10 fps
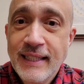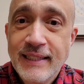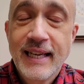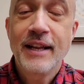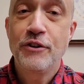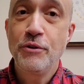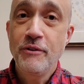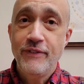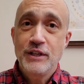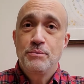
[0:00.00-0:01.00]
To get to the
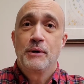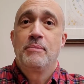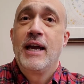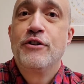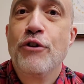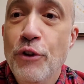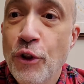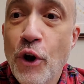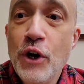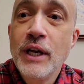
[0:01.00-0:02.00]
Facebook page,
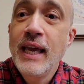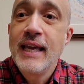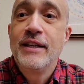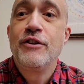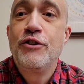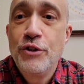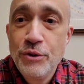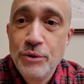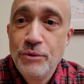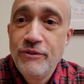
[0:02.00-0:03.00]
log
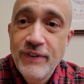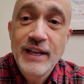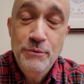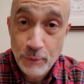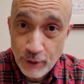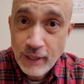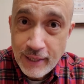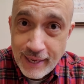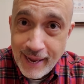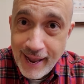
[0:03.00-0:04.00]
into Facebook
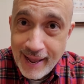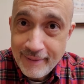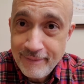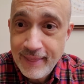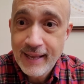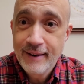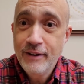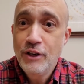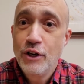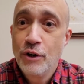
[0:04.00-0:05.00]
and
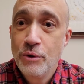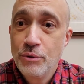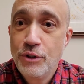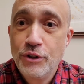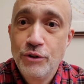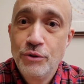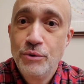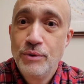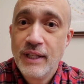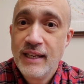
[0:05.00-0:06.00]
then go
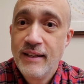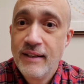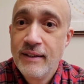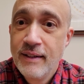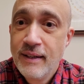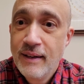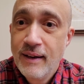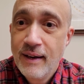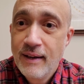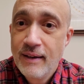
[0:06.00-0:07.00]
to the
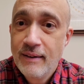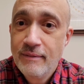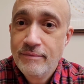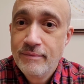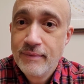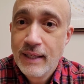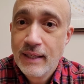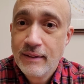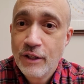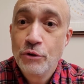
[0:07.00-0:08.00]
uh,
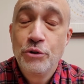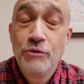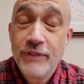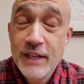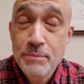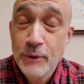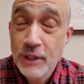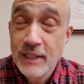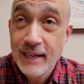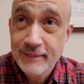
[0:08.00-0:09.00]
uh, go to
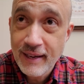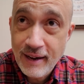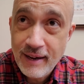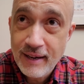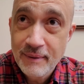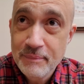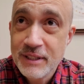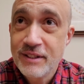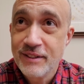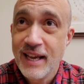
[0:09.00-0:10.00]
facebook.com
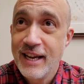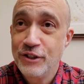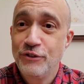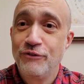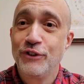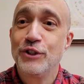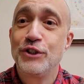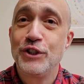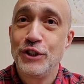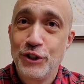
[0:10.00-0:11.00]
slash
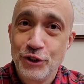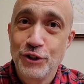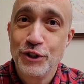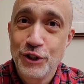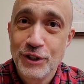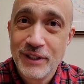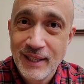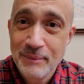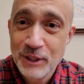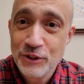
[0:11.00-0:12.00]

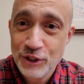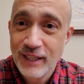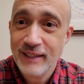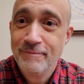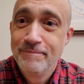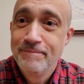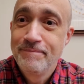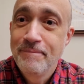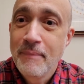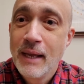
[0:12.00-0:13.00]
firstchurchwg.
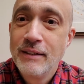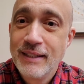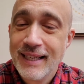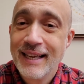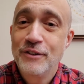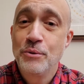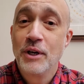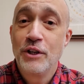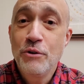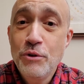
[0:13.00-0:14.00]
To get to
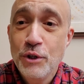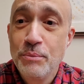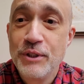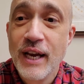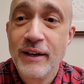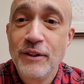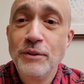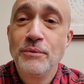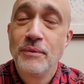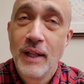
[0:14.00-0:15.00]
our YouTube channel,